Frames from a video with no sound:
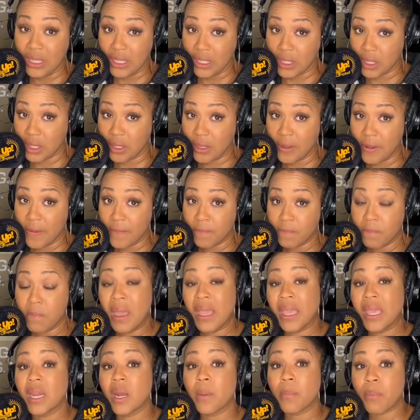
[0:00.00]
Make it a
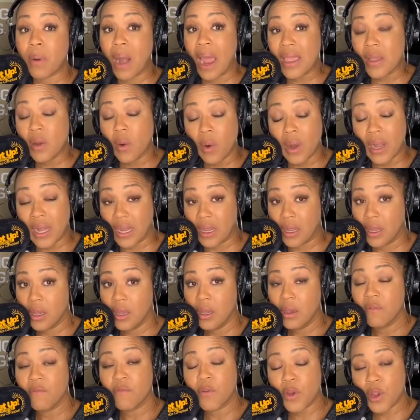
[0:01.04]
priority for your
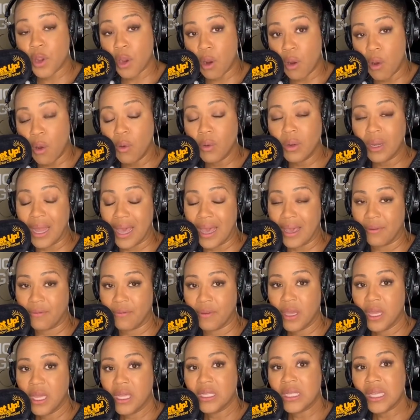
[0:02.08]
own life to
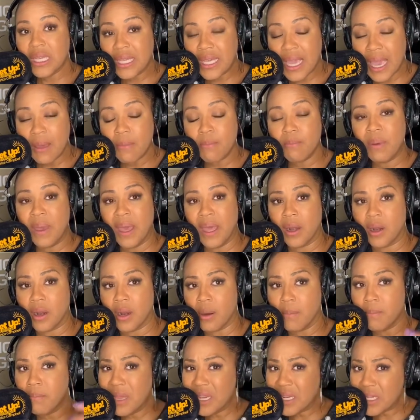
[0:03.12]
get better
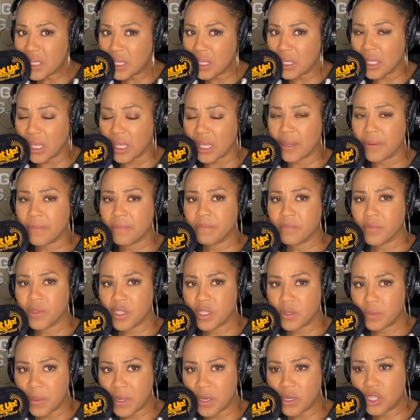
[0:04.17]
mentally, spiritually,
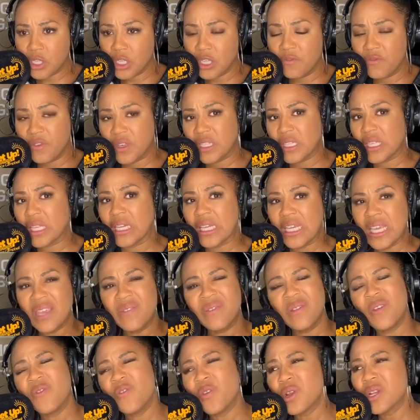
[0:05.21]
physically. Even if you're in a
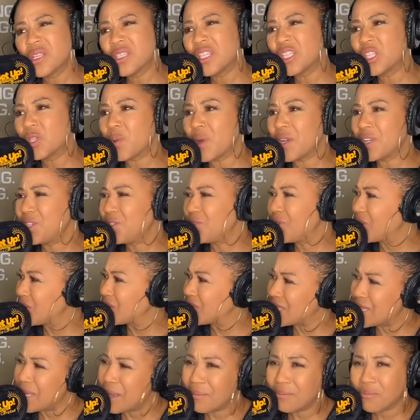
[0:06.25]
situation, you go, something
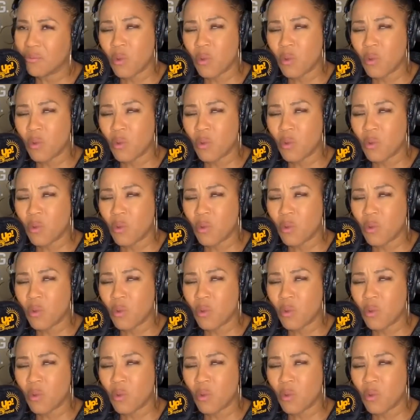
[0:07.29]
wrong.